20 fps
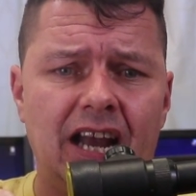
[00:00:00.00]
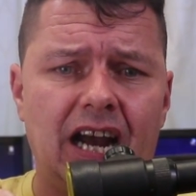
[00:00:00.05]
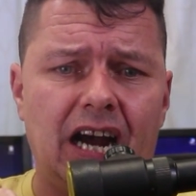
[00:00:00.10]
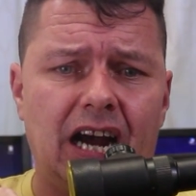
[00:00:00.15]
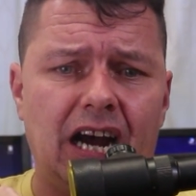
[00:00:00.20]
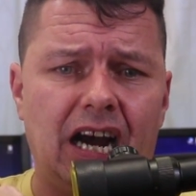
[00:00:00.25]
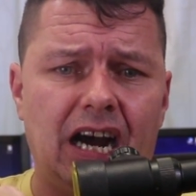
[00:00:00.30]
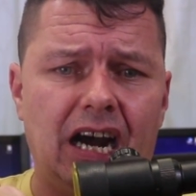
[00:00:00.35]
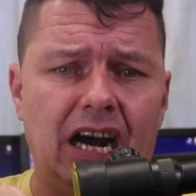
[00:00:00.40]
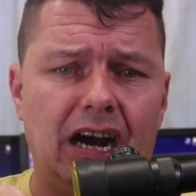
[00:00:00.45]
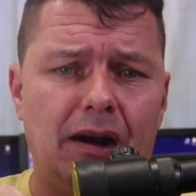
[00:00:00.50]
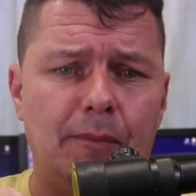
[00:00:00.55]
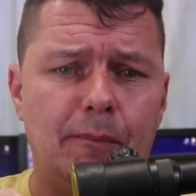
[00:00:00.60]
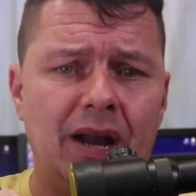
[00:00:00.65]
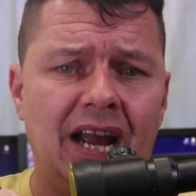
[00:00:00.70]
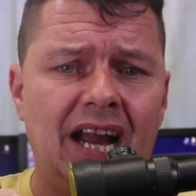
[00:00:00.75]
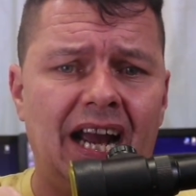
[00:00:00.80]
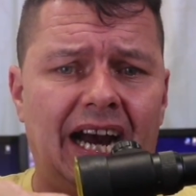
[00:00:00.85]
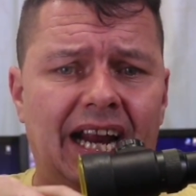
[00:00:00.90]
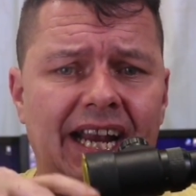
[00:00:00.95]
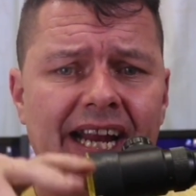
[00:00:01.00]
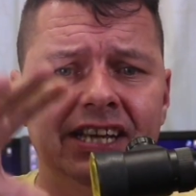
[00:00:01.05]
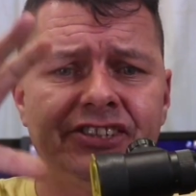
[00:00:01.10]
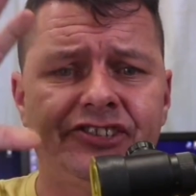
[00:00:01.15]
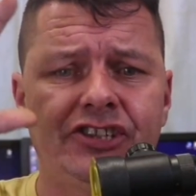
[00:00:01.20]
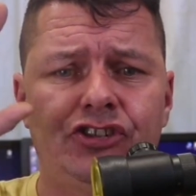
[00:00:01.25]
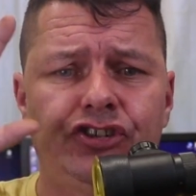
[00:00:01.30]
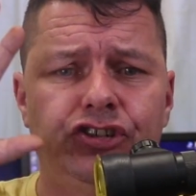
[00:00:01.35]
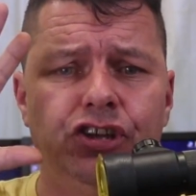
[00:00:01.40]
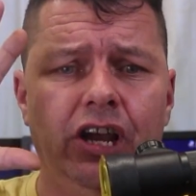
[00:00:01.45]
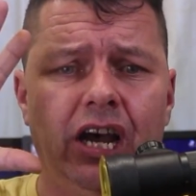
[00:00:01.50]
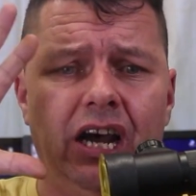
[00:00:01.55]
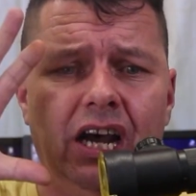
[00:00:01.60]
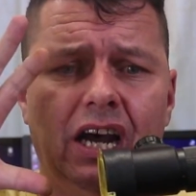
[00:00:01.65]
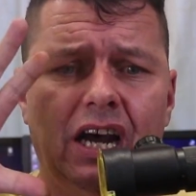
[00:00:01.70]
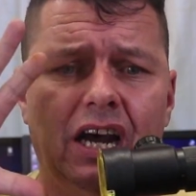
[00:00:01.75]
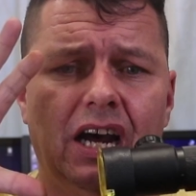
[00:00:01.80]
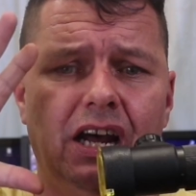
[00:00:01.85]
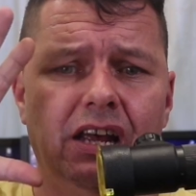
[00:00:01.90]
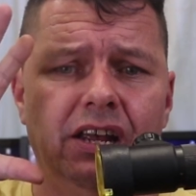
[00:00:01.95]
and
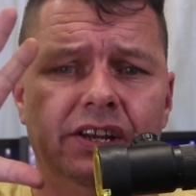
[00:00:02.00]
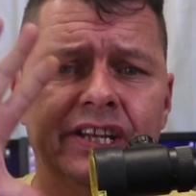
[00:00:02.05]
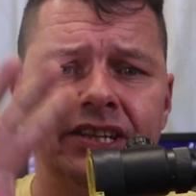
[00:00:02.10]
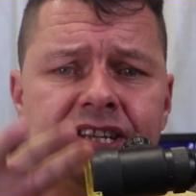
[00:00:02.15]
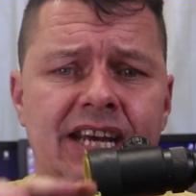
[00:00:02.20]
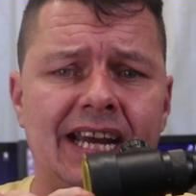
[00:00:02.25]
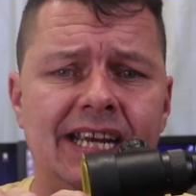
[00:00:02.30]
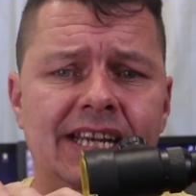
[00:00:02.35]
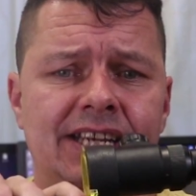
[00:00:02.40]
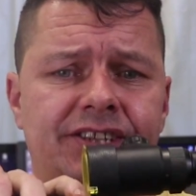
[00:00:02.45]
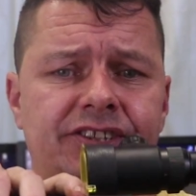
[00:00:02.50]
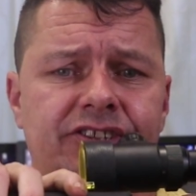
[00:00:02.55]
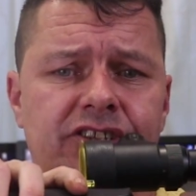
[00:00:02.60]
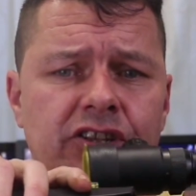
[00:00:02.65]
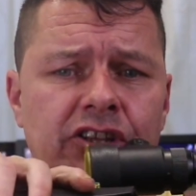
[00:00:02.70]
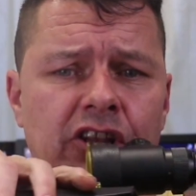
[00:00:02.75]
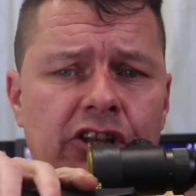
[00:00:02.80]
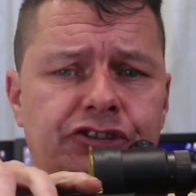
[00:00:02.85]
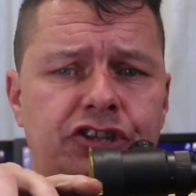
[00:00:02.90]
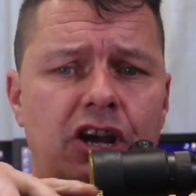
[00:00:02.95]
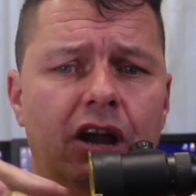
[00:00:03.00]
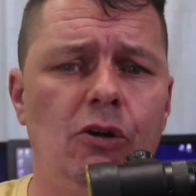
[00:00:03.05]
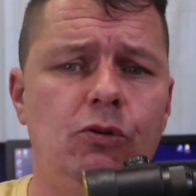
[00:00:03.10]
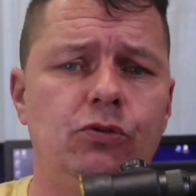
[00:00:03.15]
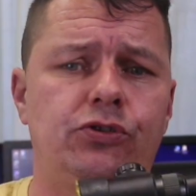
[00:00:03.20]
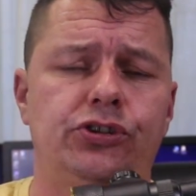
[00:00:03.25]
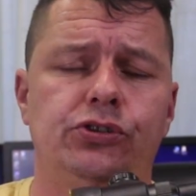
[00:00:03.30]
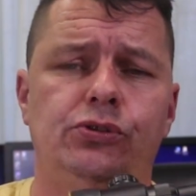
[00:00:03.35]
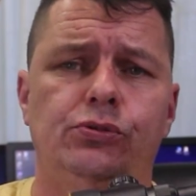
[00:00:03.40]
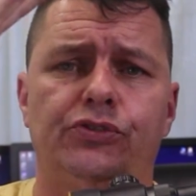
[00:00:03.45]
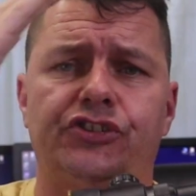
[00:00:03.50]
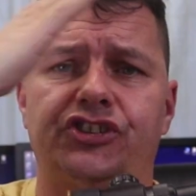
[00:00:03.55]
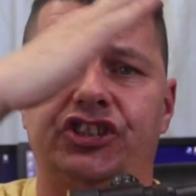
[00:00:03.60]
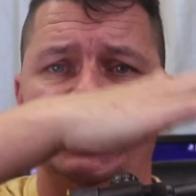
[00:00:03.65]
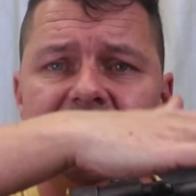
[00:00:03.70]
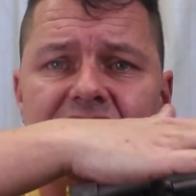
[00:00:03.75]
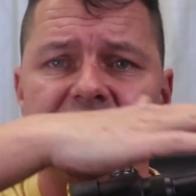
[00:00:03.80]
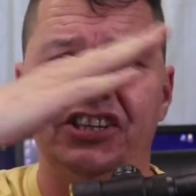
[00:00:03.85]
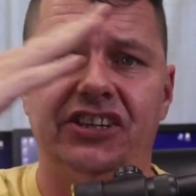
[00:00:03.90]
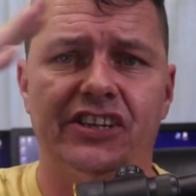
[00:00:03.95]
that is the total
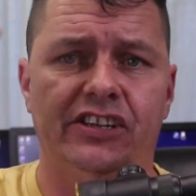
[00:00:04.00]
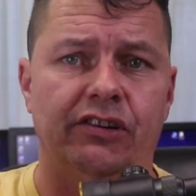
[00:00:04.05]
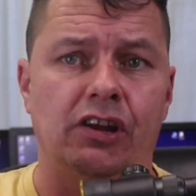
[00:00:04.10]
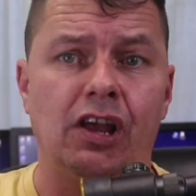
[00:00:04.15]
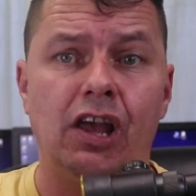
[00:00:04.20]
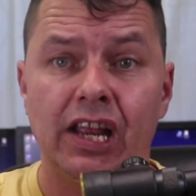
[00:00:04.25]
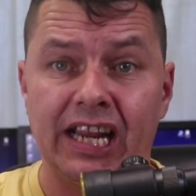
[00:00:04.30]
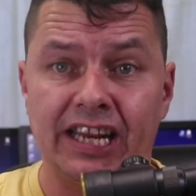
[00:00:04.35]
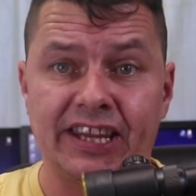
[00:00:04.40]
cylinder